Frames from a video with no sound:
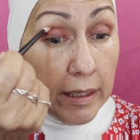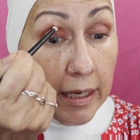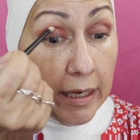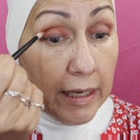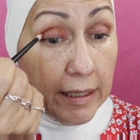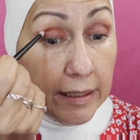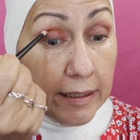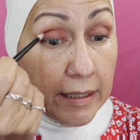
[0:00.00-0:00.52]

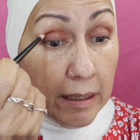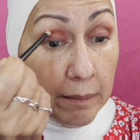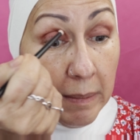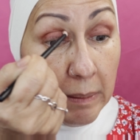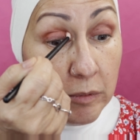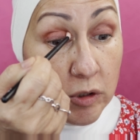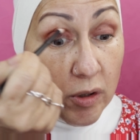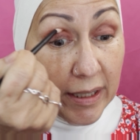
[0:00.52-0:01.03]
and um,
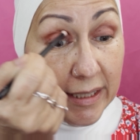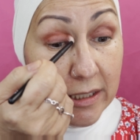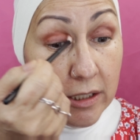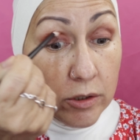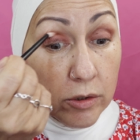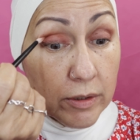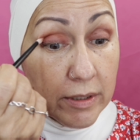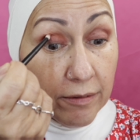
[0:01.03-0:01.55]
I'm trying to
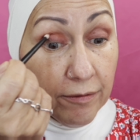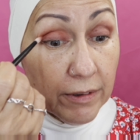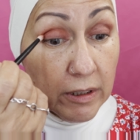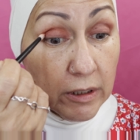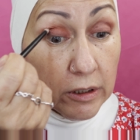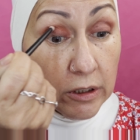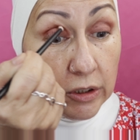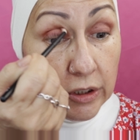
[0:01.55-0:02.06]
do
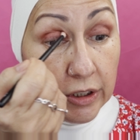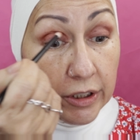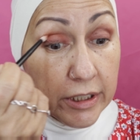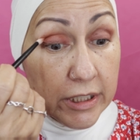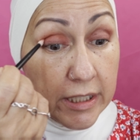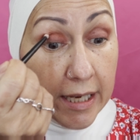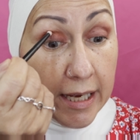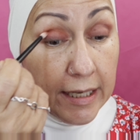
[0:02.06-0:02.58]
different
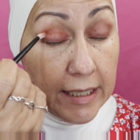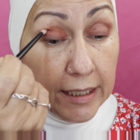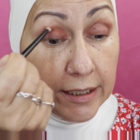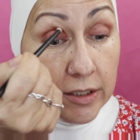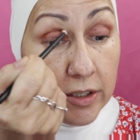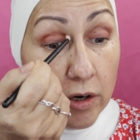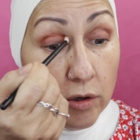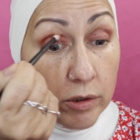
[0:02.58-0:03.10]
looks. And I
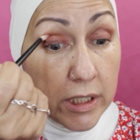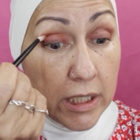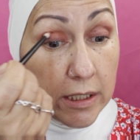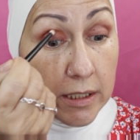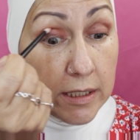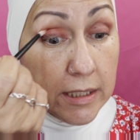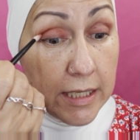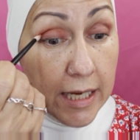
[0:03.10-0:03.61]
know
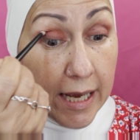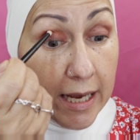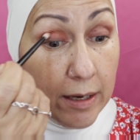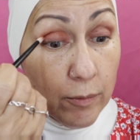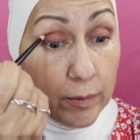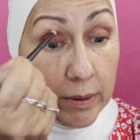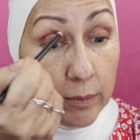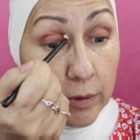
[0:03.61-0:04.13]
today
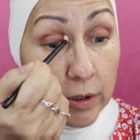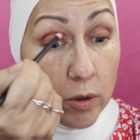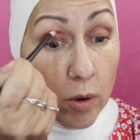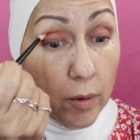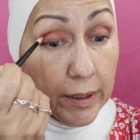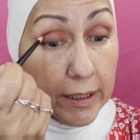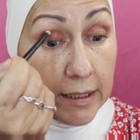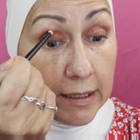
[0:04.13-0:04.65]
when I'm
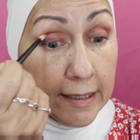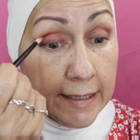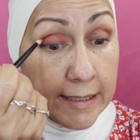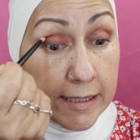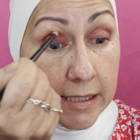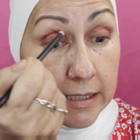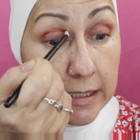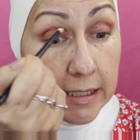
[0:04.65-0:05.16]
recording
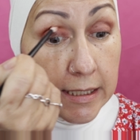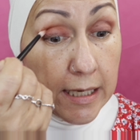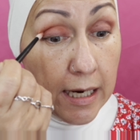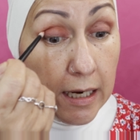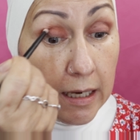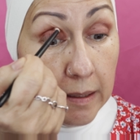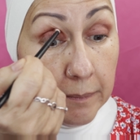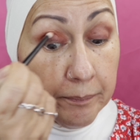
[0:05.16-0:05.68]
this, the
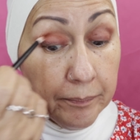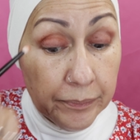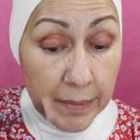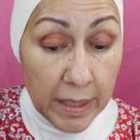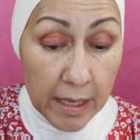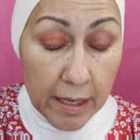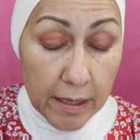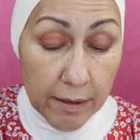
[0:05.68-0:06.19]
um,
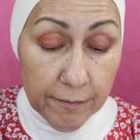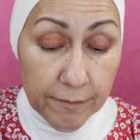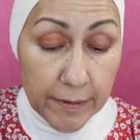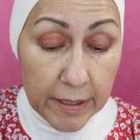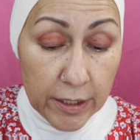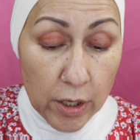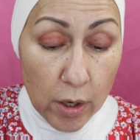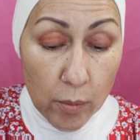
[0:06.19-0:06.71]

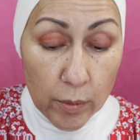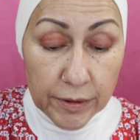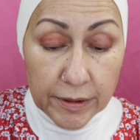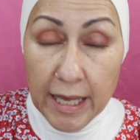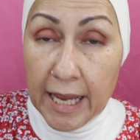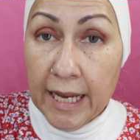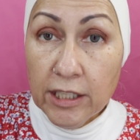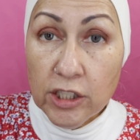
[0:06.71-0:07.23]
video
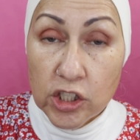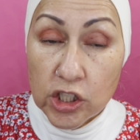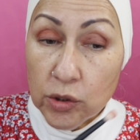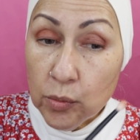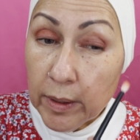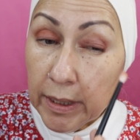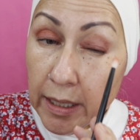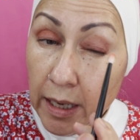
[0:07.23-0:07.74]
with Angie
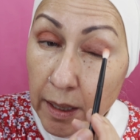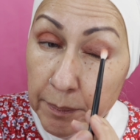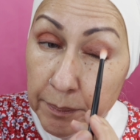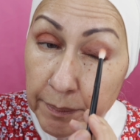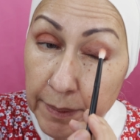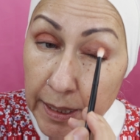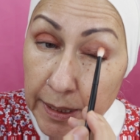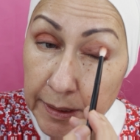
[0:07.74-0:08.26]
went up,
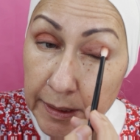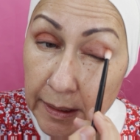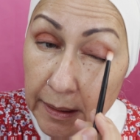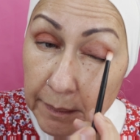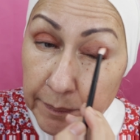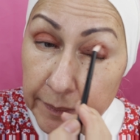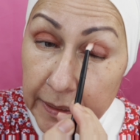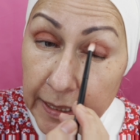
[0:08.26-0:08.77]
and
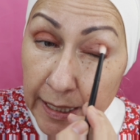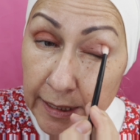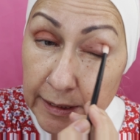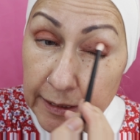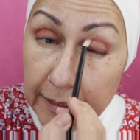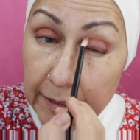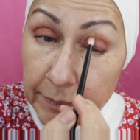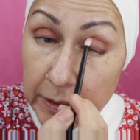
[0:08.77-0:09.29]
um, yeah,
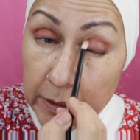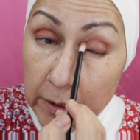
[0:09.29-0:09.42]
let me